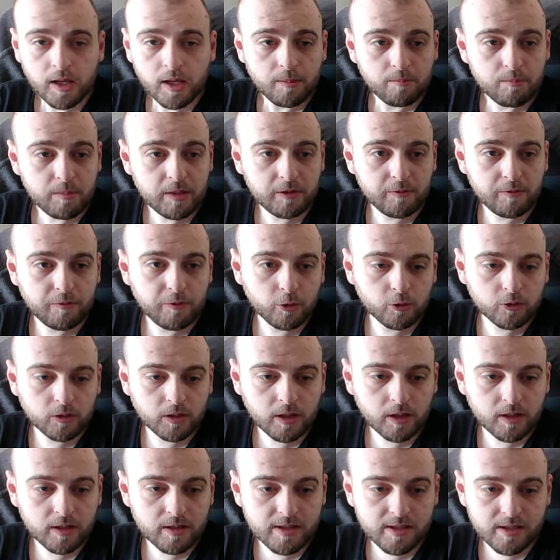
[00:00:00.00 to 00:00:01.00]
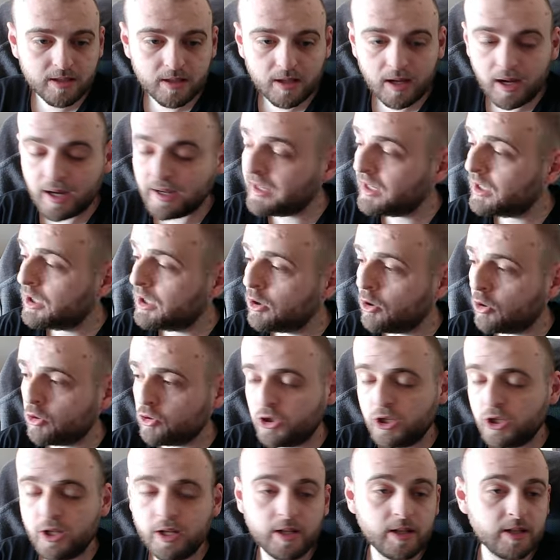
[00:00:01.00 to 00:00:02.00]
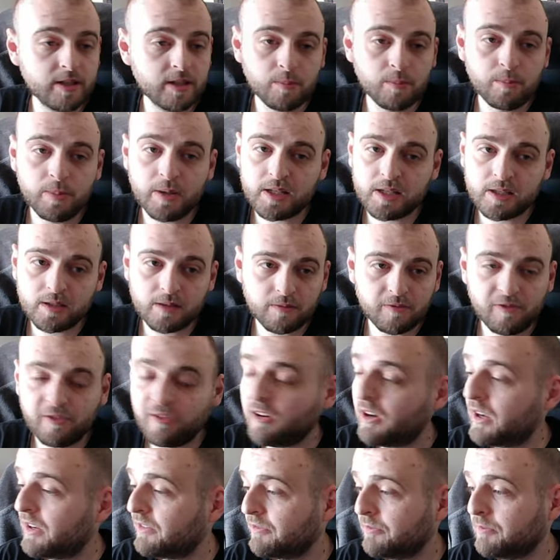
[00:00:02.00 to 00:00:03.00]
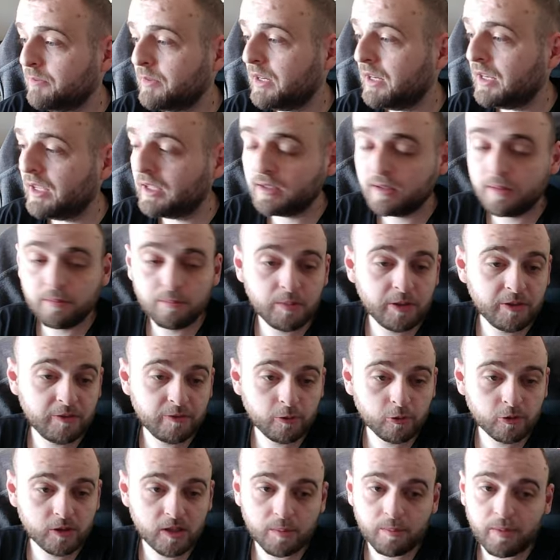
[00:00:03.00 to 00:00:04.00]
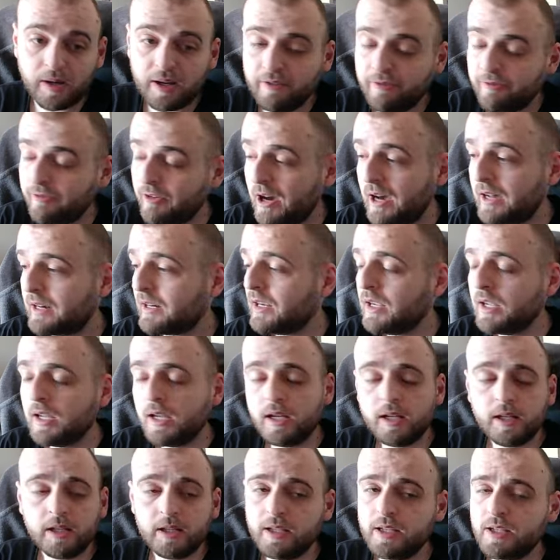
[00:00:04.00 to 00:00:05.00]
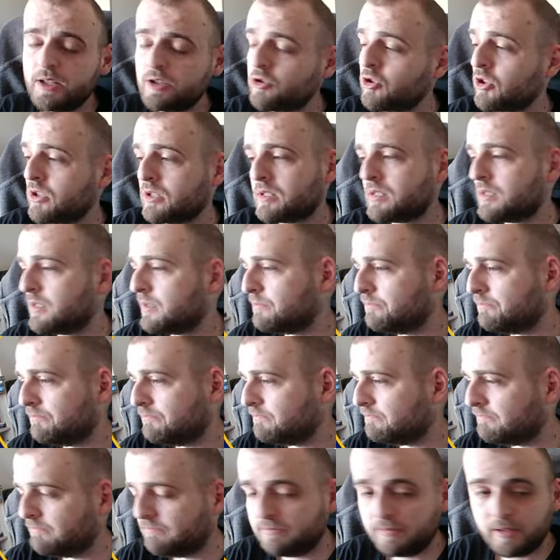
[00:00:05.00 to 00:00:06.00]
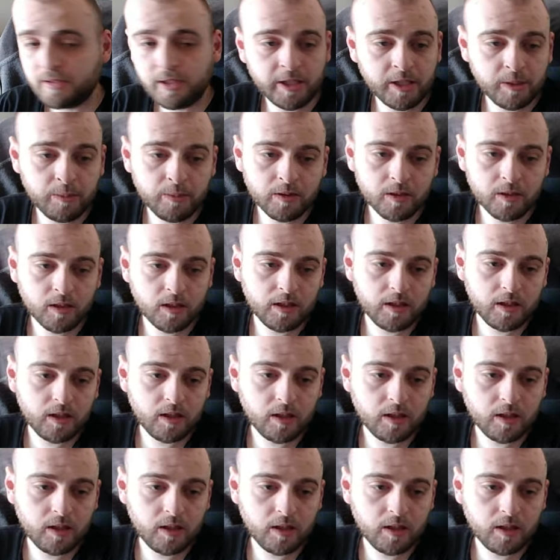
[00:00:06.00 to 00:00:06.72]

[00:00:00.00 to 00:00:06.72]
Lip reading: Midfielders, Acheloche is the best 5 million midfielder by far. He's just criminally